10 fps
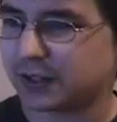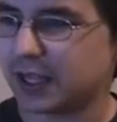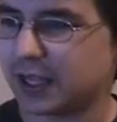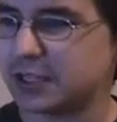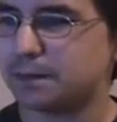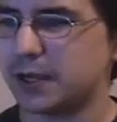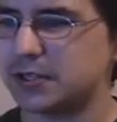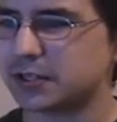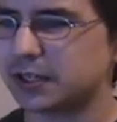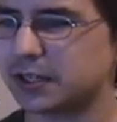So that's
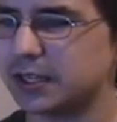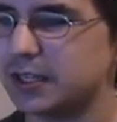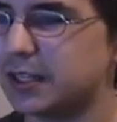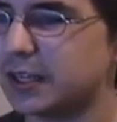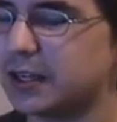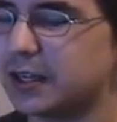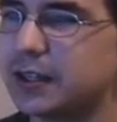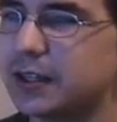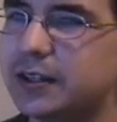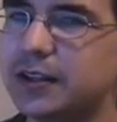basically
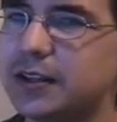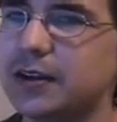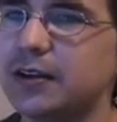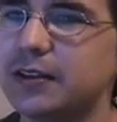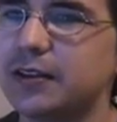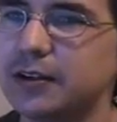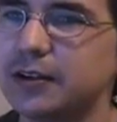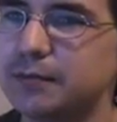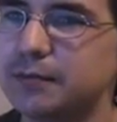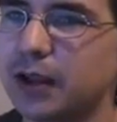
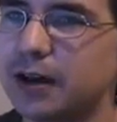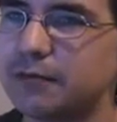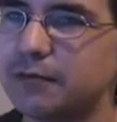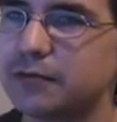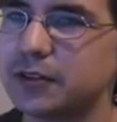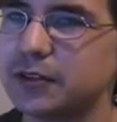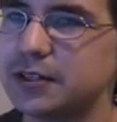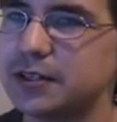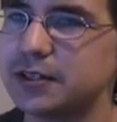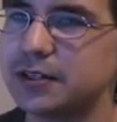the plot for
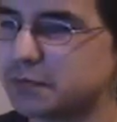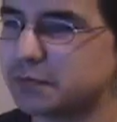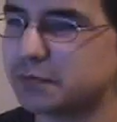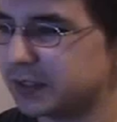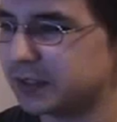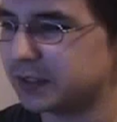this movie,